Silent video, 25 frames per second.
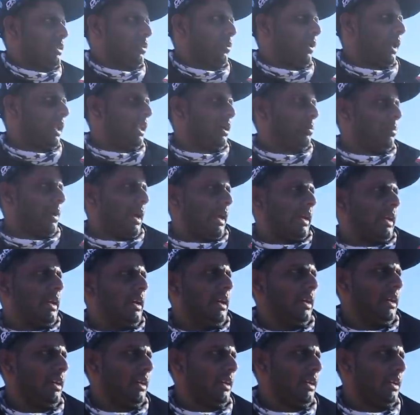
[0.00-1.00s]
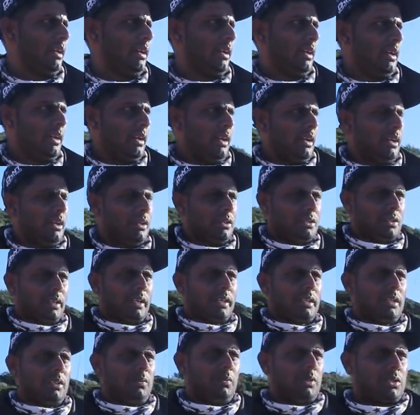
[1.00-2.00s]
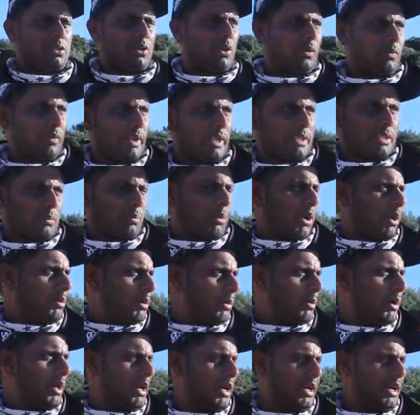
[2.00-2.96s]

a wading bank. To get this fish over is a problem.